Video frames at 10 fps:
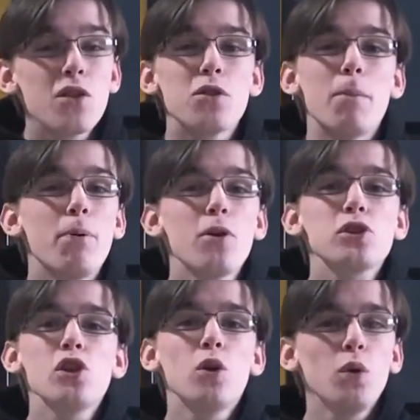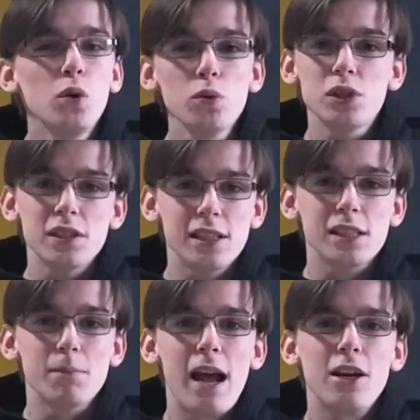The person who loses
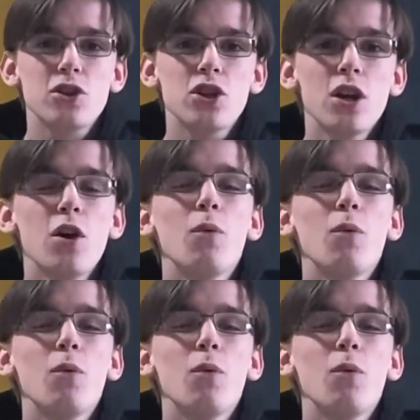this match